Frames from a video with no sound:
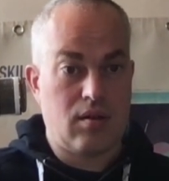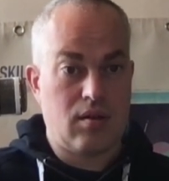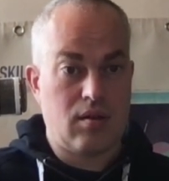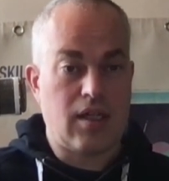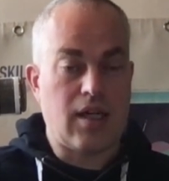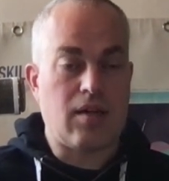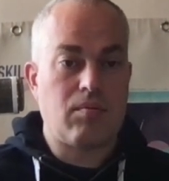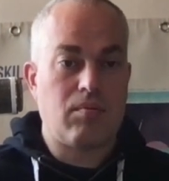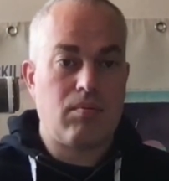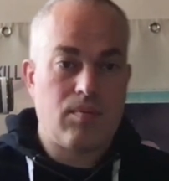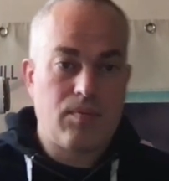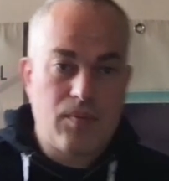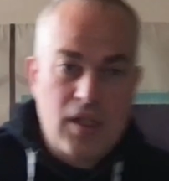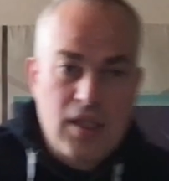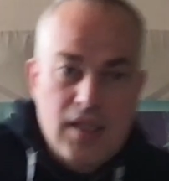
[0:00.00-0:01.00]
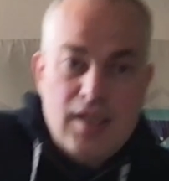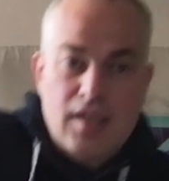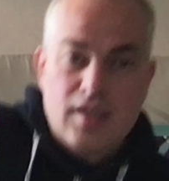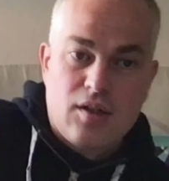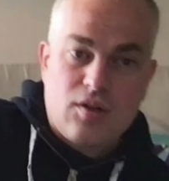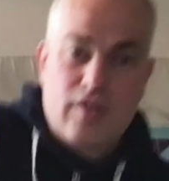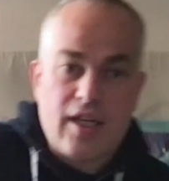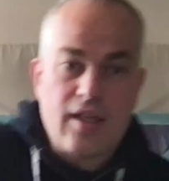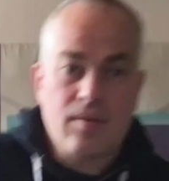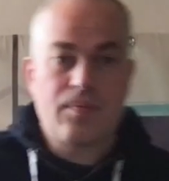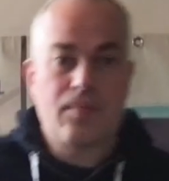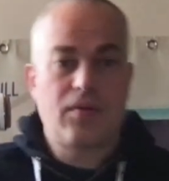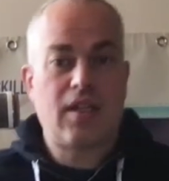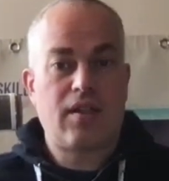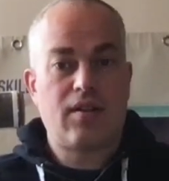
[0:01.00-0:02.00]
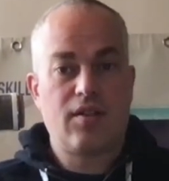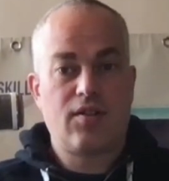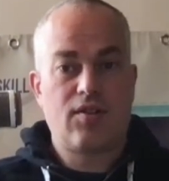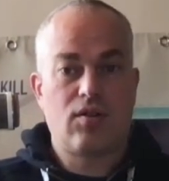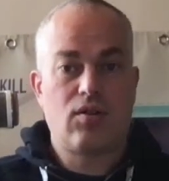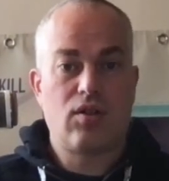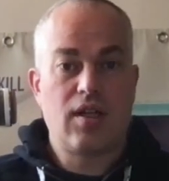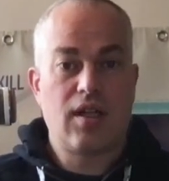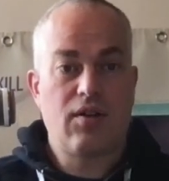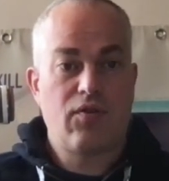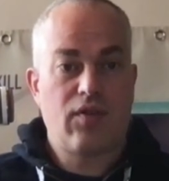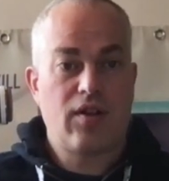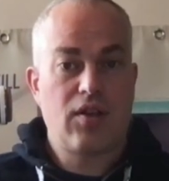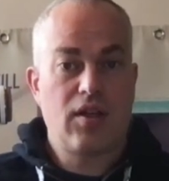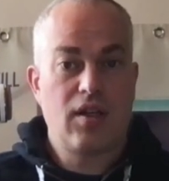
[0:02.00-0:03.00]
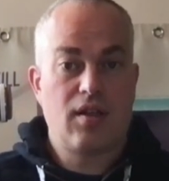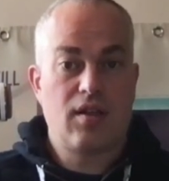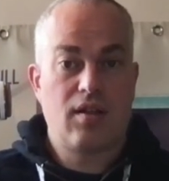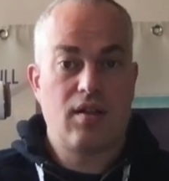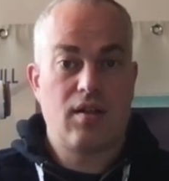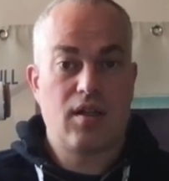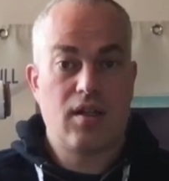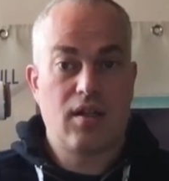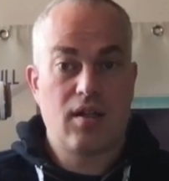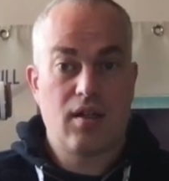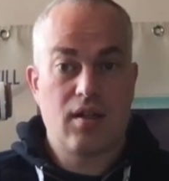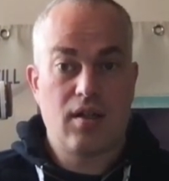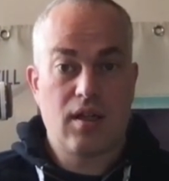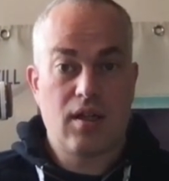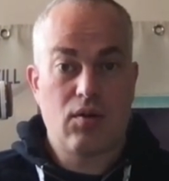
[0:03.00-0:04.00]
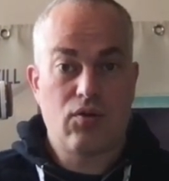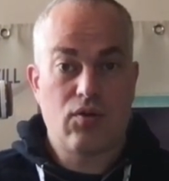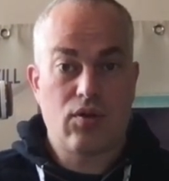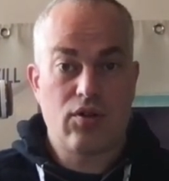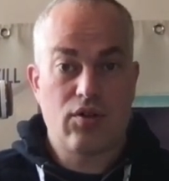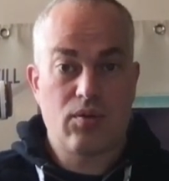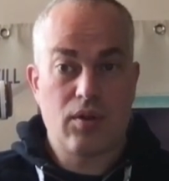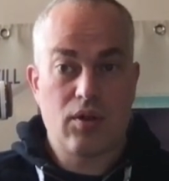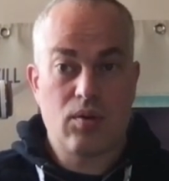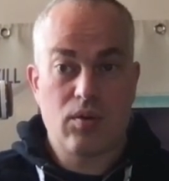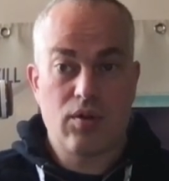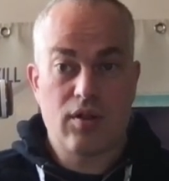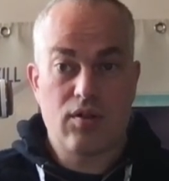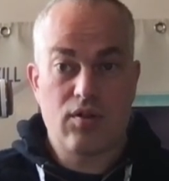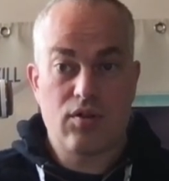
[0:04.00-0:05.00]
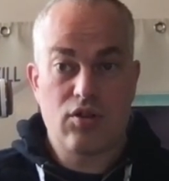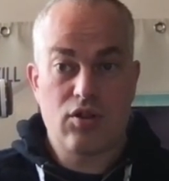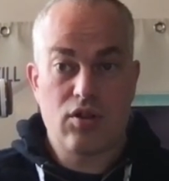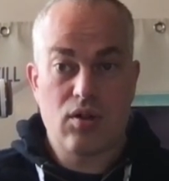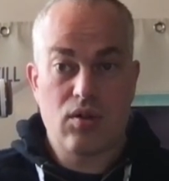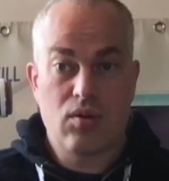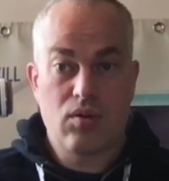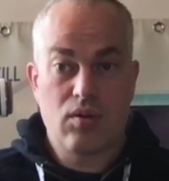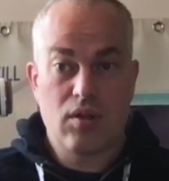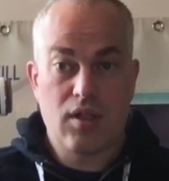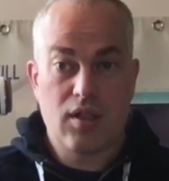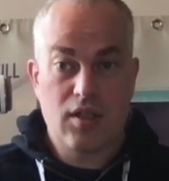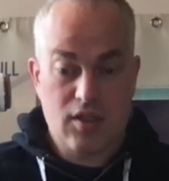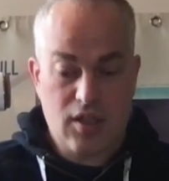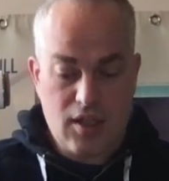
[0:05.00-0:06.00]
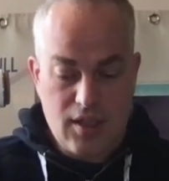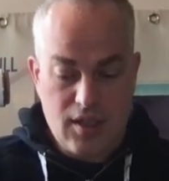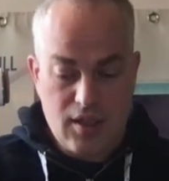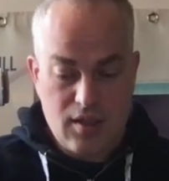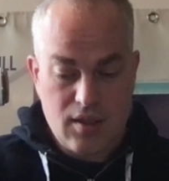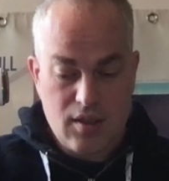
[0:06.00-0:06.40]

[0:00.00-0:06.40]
Yeah. Okay, that is good enough, I think. Now, of course, we don't want it to show initially.